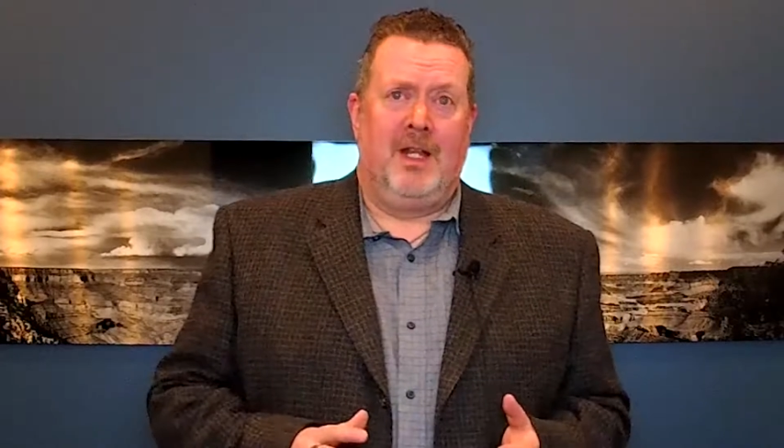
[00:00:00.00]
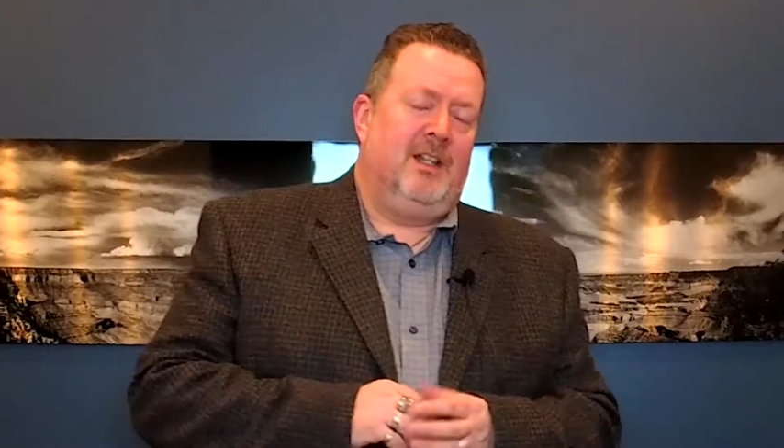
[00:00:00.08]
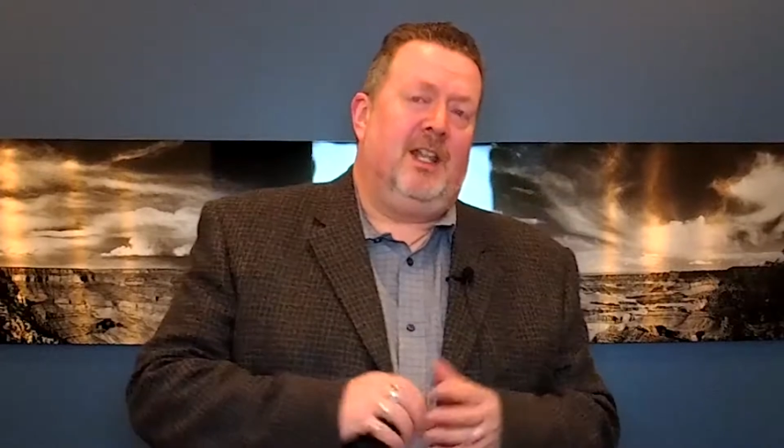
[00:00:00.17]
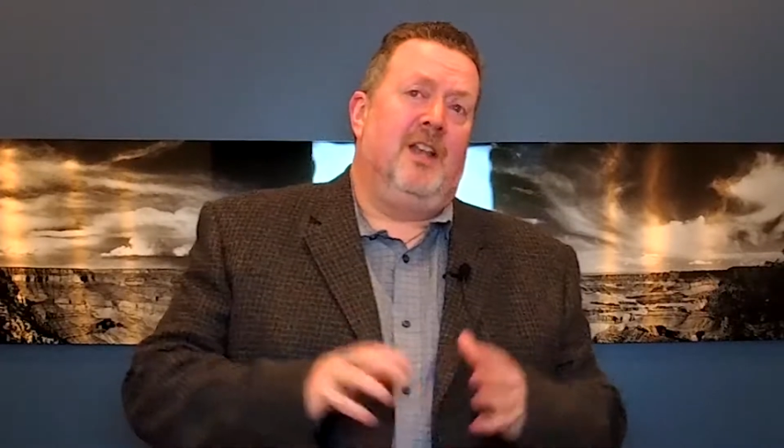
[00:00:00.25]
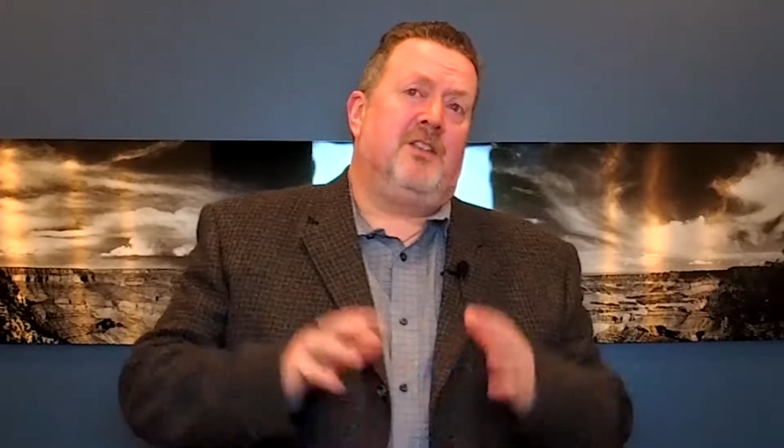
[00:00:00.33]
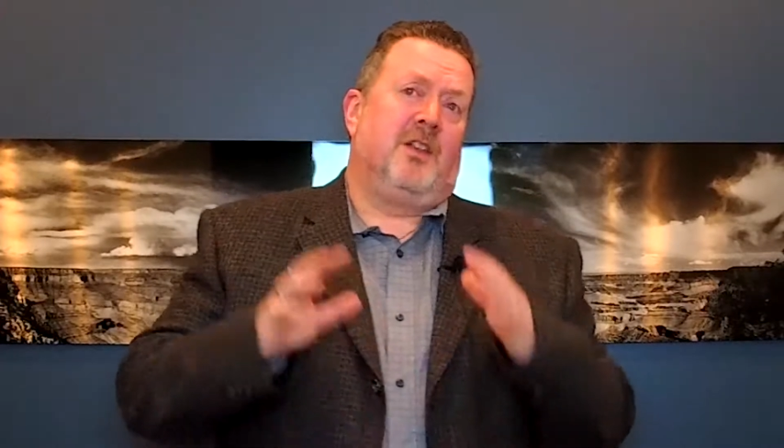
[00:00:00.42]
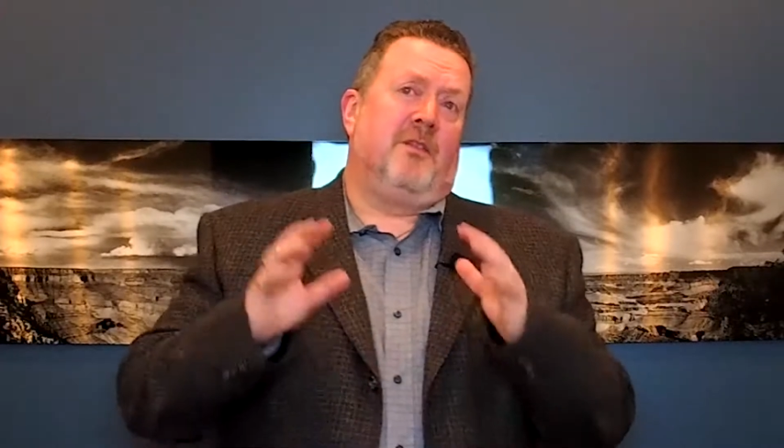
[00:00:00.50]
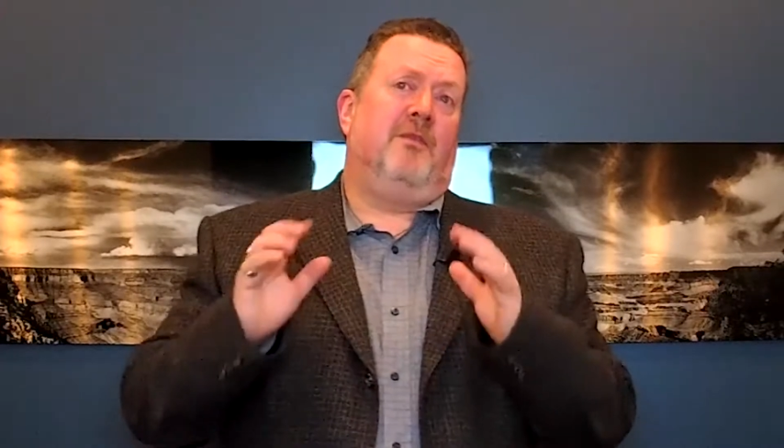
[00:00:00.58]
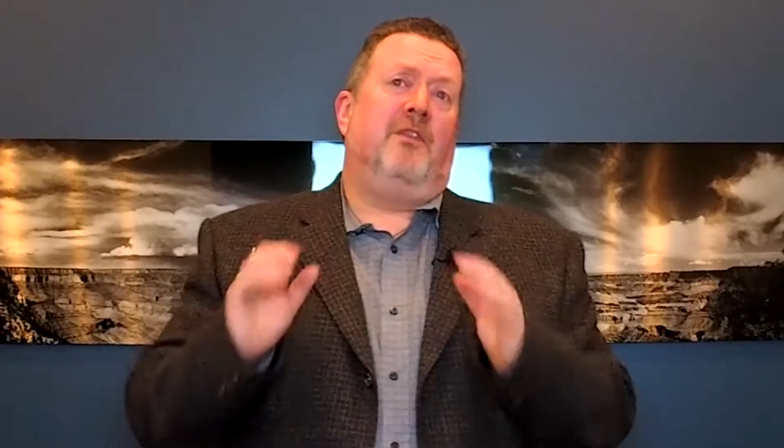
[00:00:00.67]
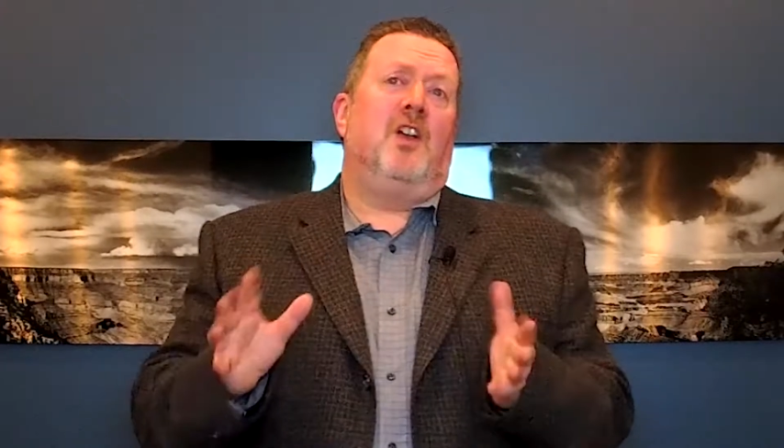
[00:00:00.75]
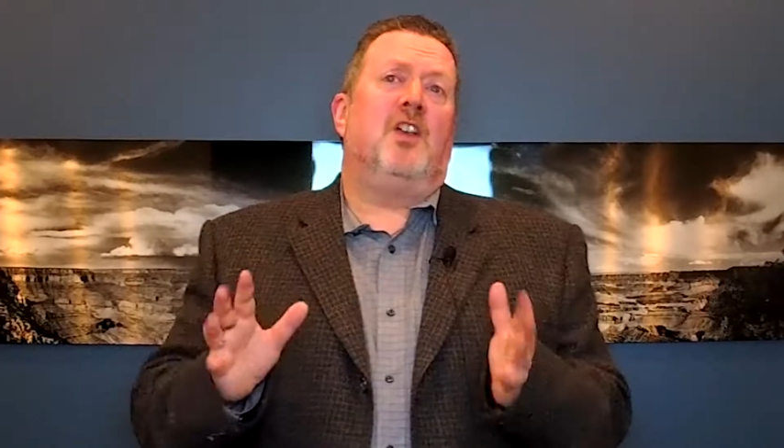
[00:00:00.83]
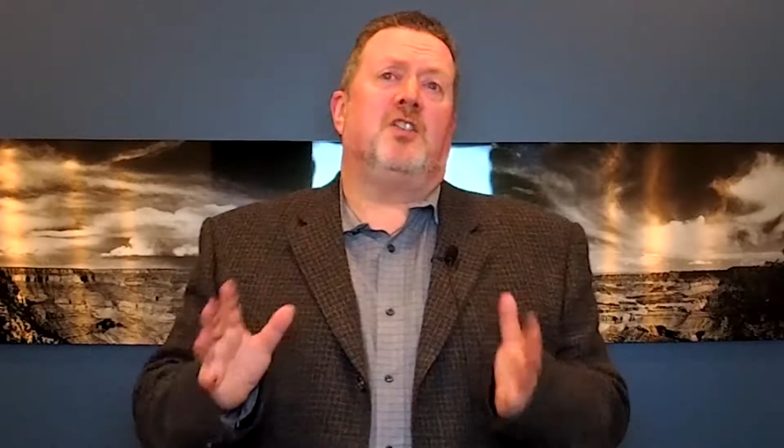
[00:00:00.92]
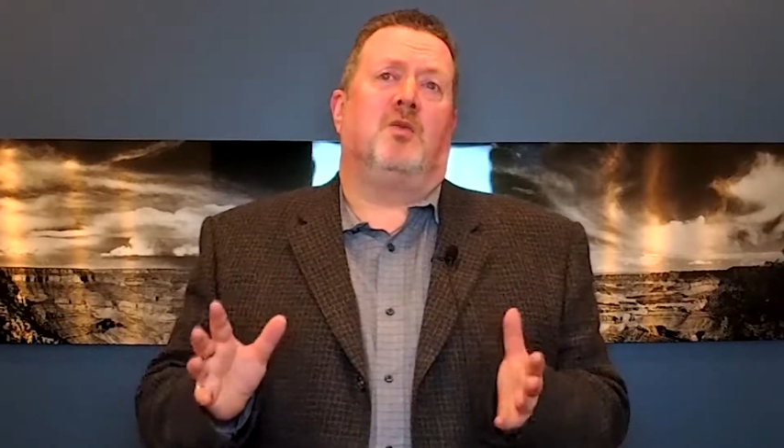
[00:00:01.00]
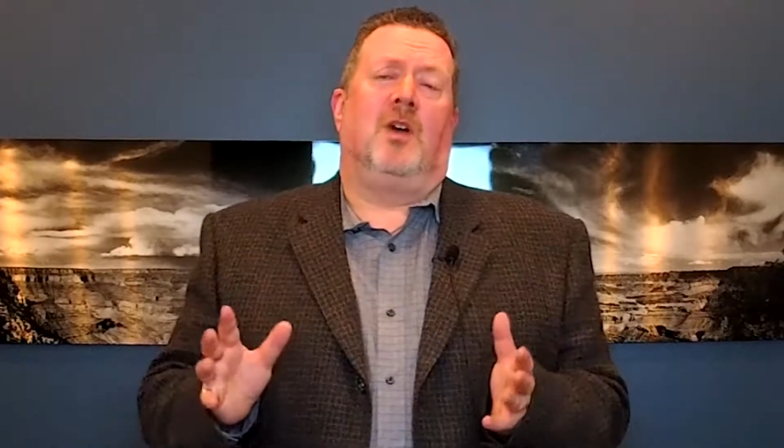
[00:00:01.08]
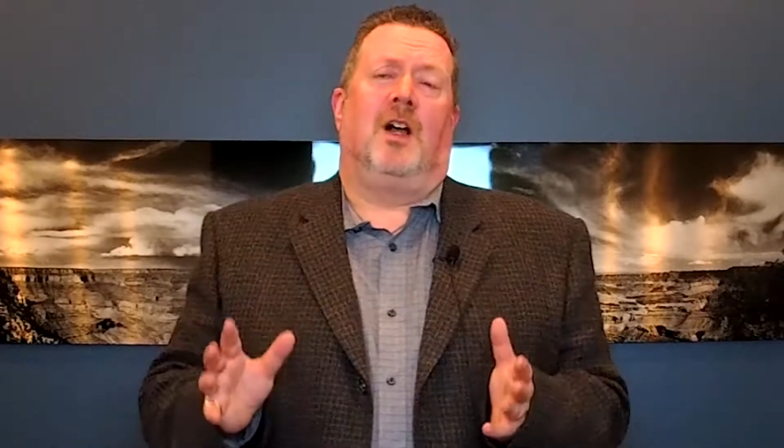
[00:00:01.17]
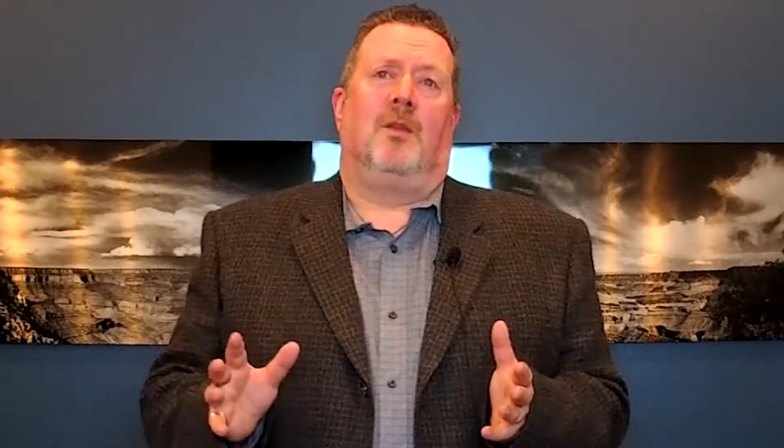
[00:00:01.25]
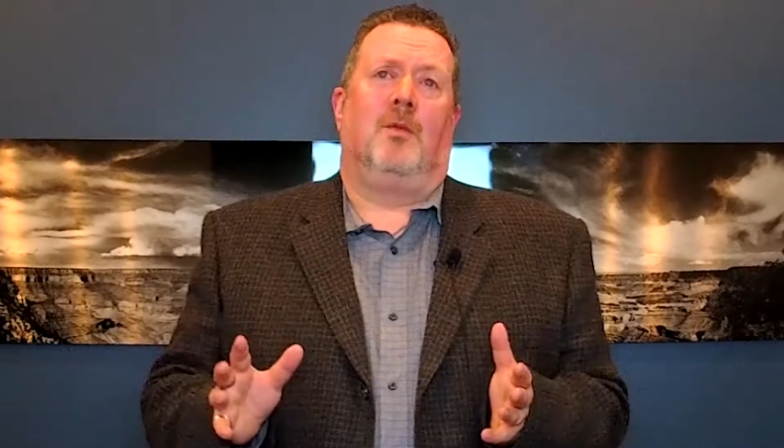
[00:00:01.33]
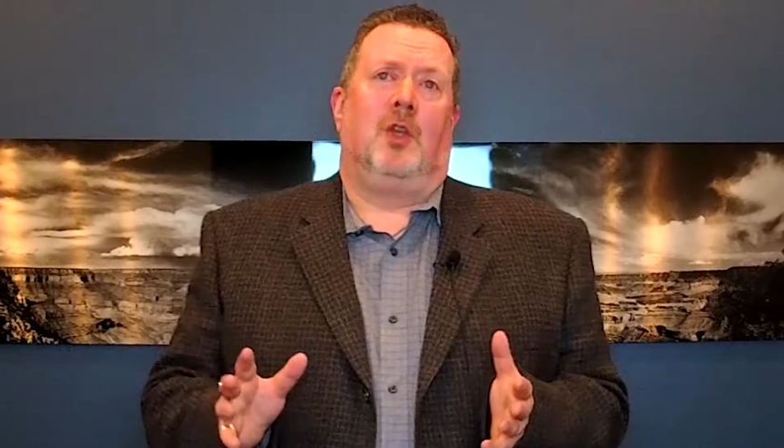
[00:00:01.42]
Okay, so the first
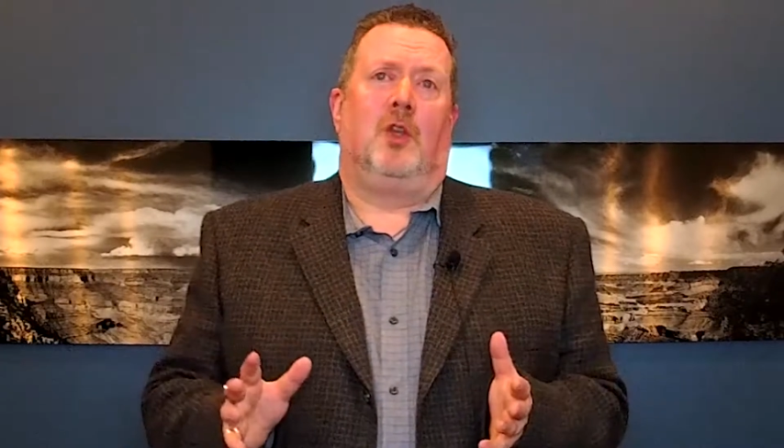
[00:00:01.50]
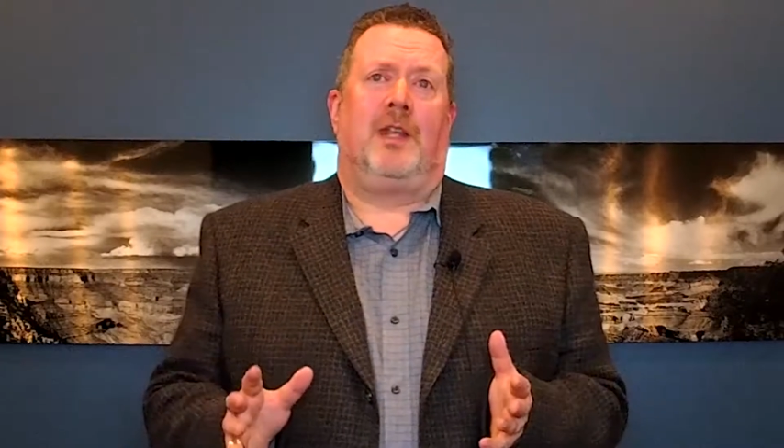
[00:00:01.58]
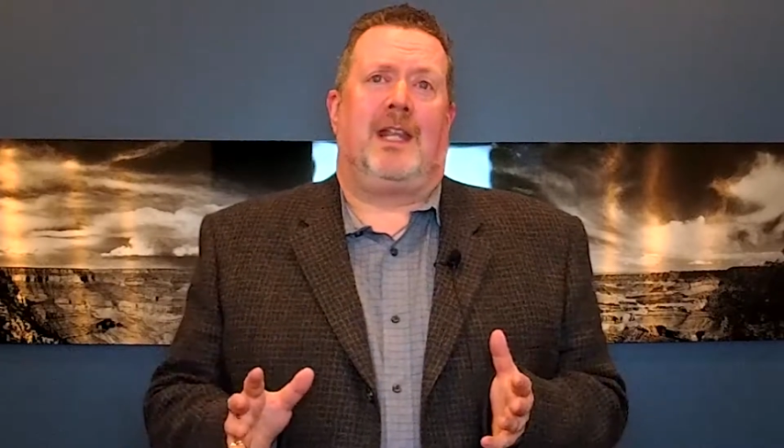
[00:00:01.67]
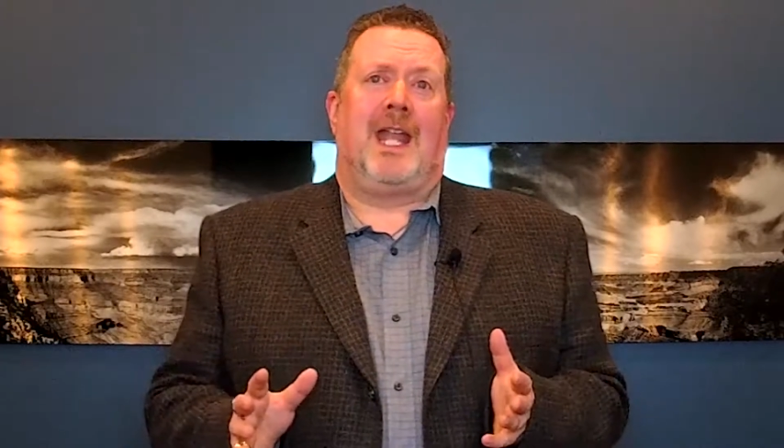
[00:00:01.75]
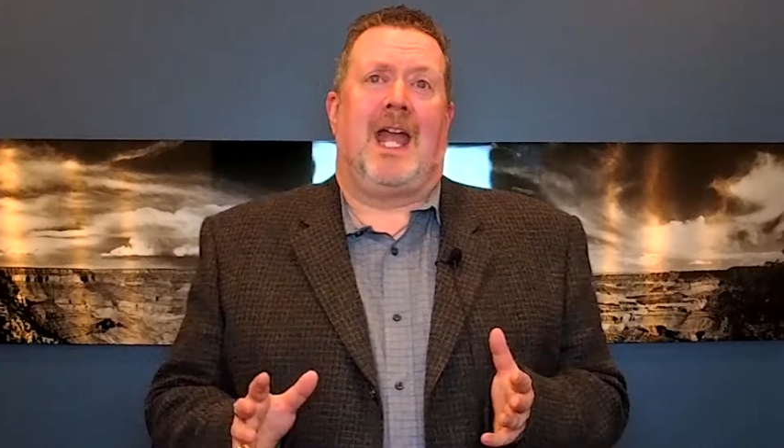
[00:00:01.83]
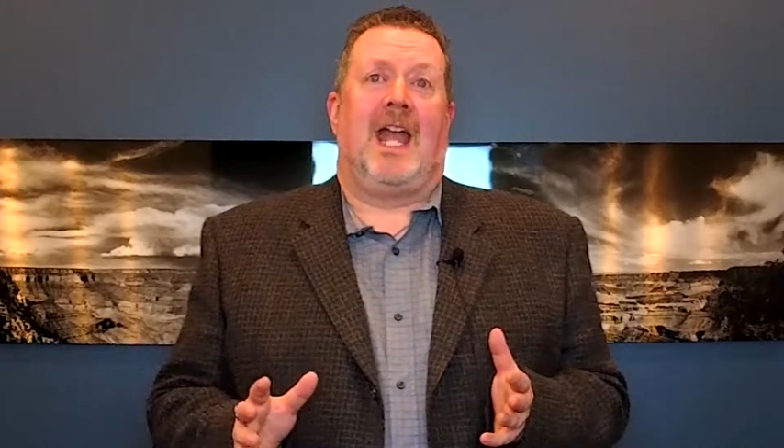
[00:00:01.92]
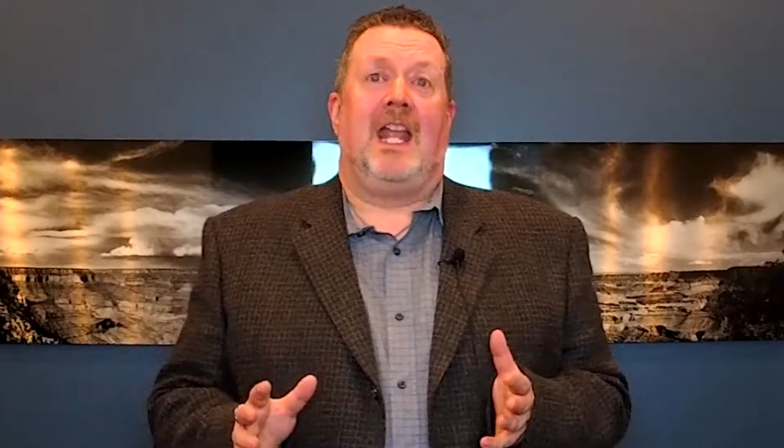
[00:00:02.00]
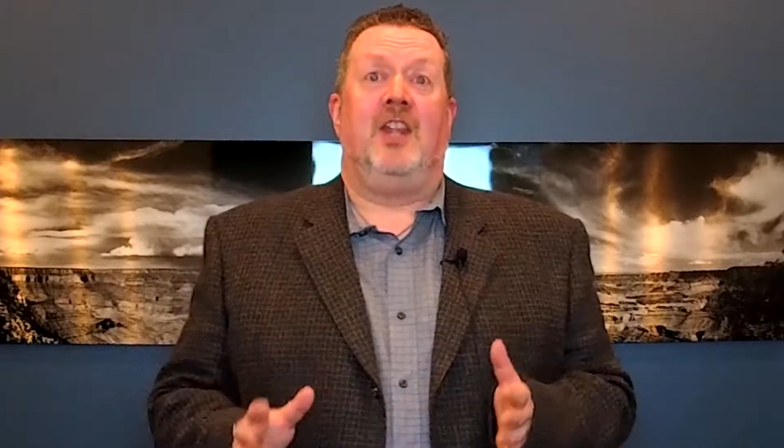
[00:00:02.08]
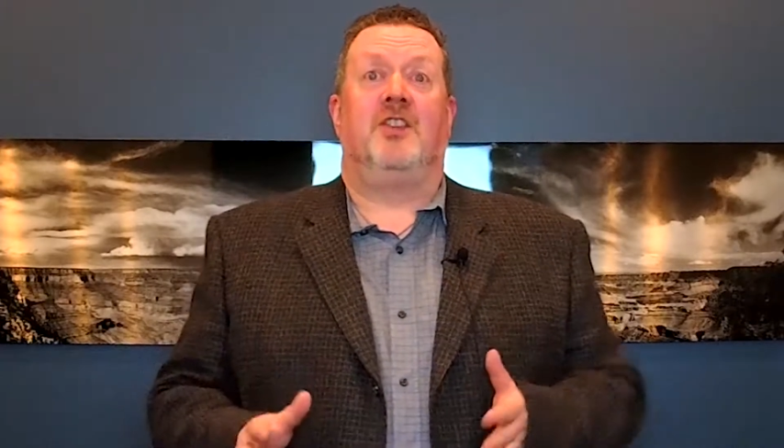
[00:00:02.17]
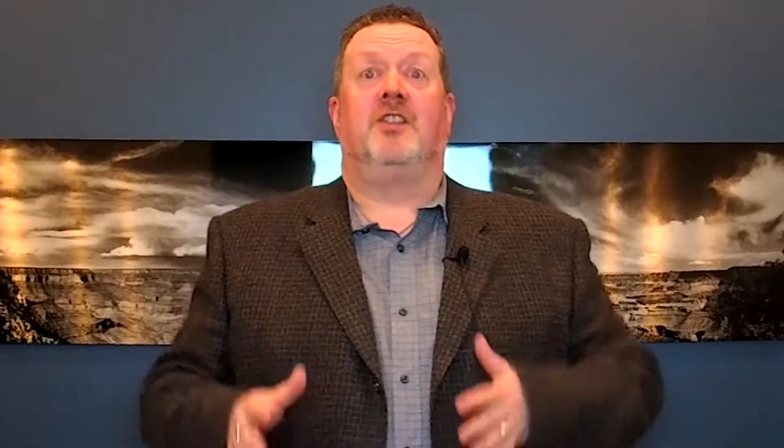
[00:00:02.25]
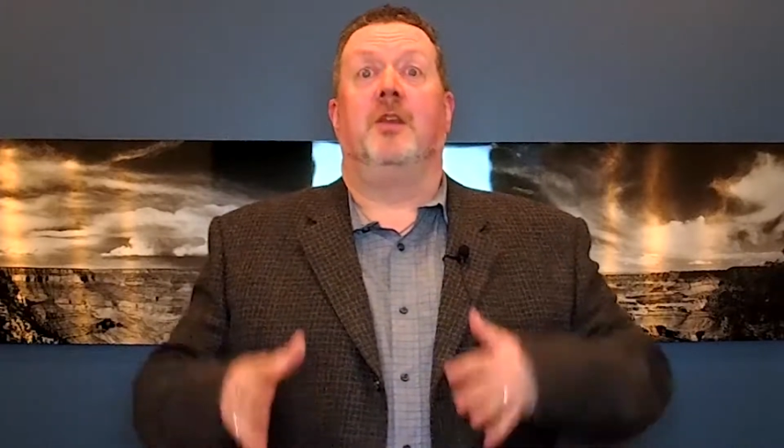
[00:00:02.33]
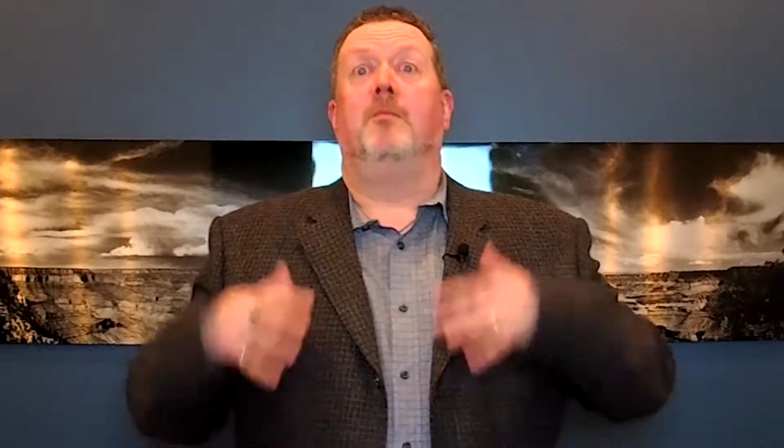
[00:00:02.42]
one we're looking at is